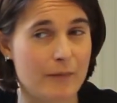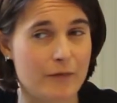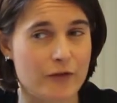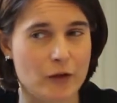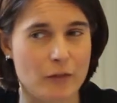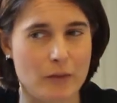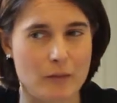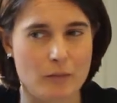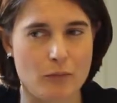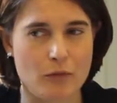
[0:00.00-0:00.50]

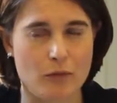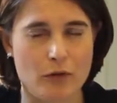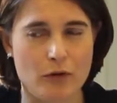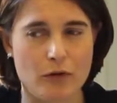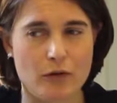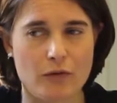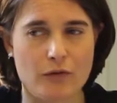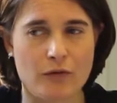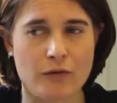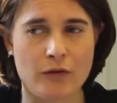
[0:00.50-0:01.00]
to
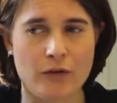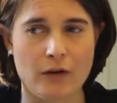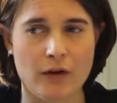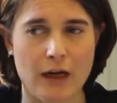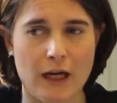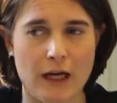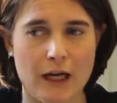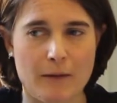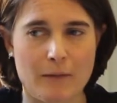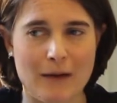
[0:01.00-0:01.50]
improve
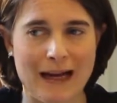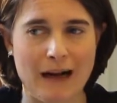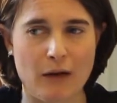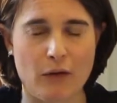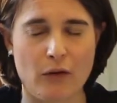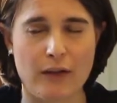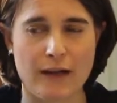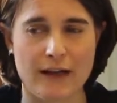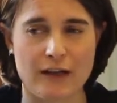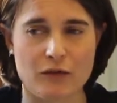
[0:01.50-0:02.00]
how
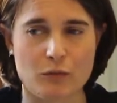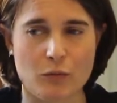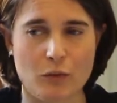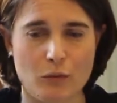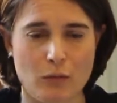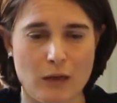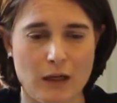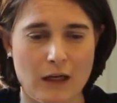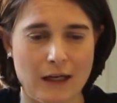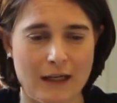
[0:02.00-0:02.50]
things were
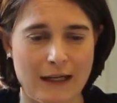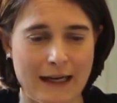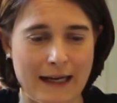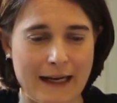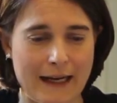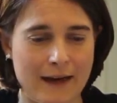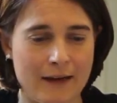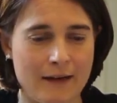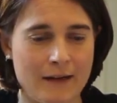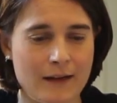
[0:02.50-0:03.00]

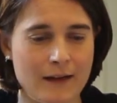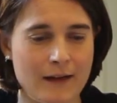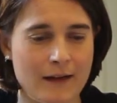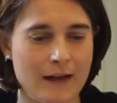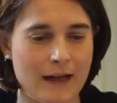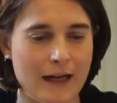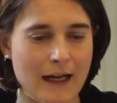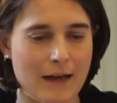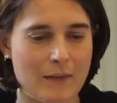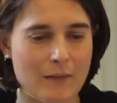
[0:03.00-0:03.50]
working.
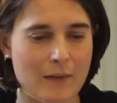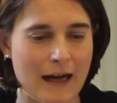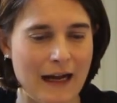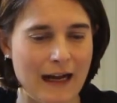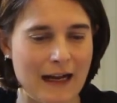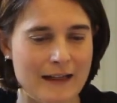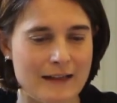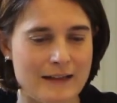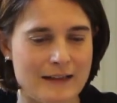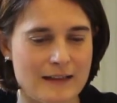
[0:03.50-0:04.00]

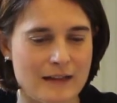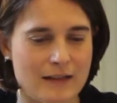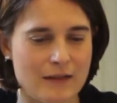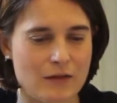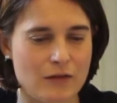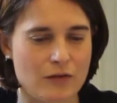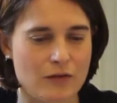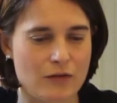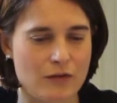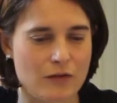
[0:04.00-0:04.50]
And
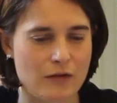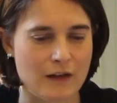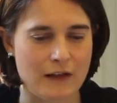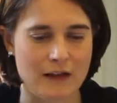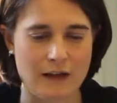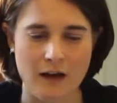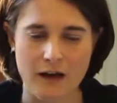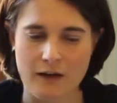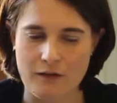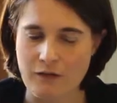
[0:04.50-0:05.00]
the
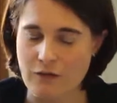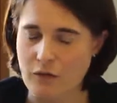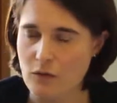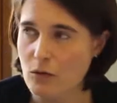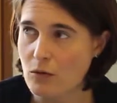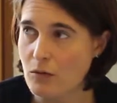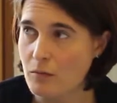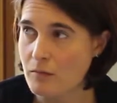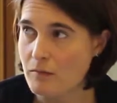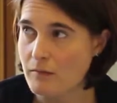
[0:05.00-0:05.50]
kind of
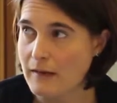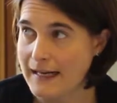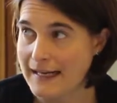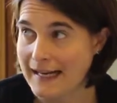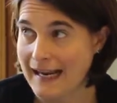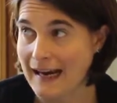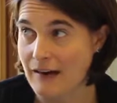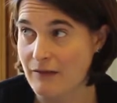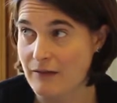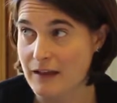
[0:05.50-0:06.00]
four main
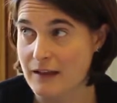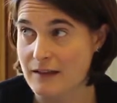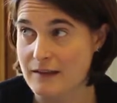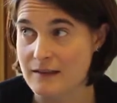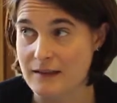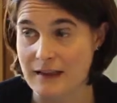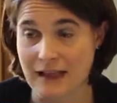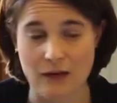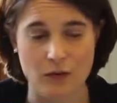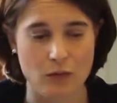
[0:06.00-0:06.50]

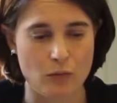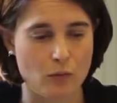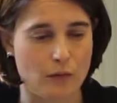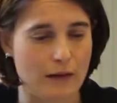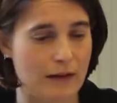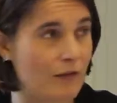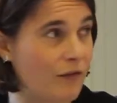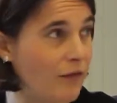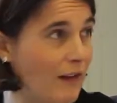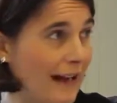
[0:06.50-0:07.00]
areas that
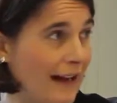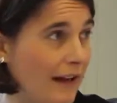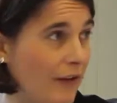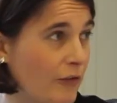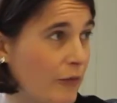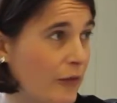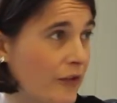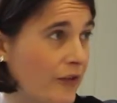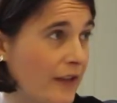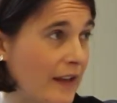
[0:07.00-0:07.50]
we
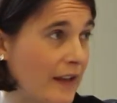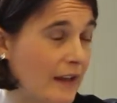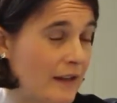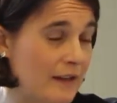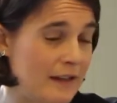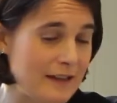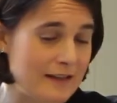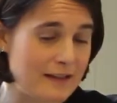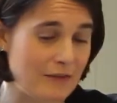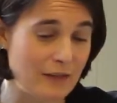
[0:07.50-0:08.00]
found was that
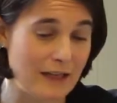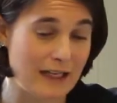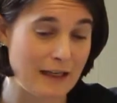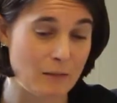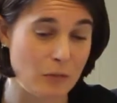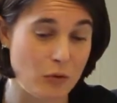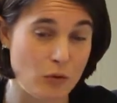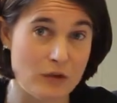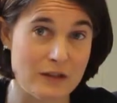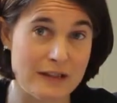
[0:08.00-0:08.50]
it's really
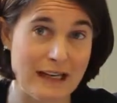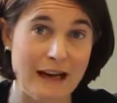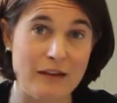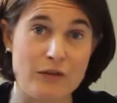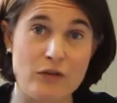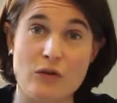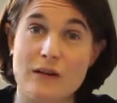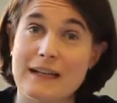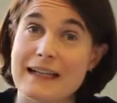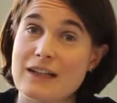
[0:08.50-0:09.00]
important to have
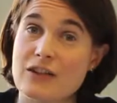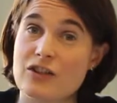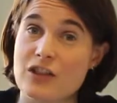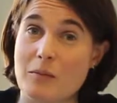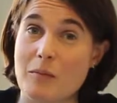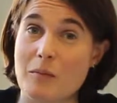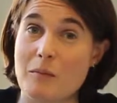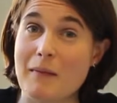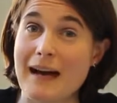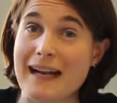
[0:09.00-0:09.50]
your
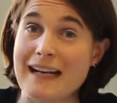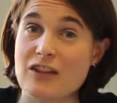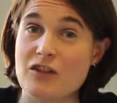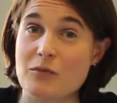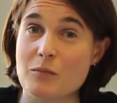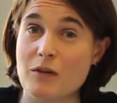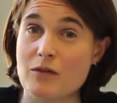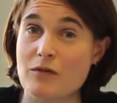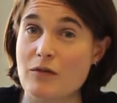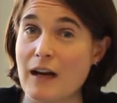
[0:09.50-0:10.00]
leadership and
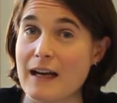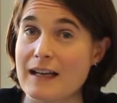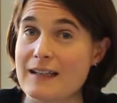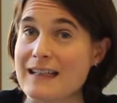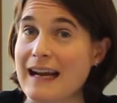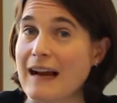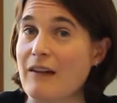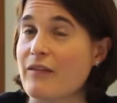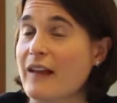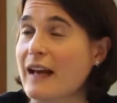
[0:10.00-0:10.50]
management right,
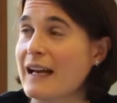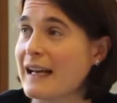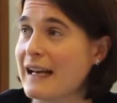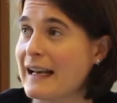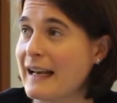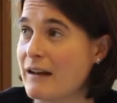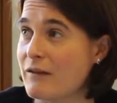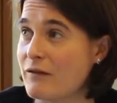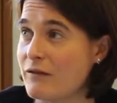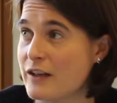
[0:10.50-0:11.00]
to have that
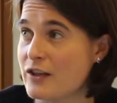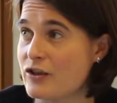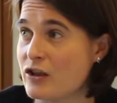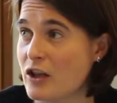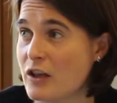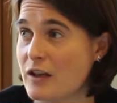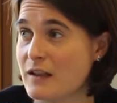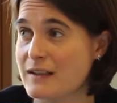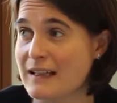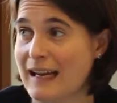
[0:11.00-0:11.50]
clear
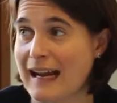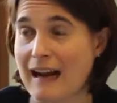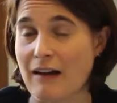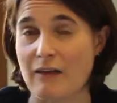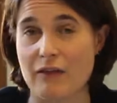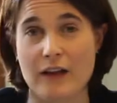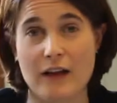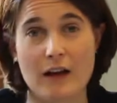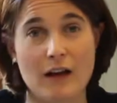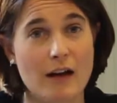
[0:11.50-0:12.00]
vision, to
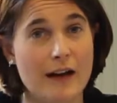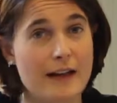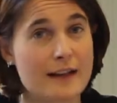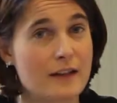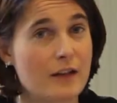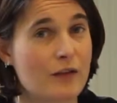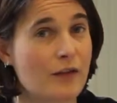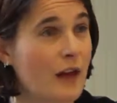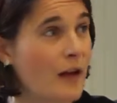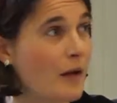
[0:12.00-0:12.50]
have the
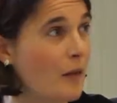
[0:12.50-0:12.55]
kind of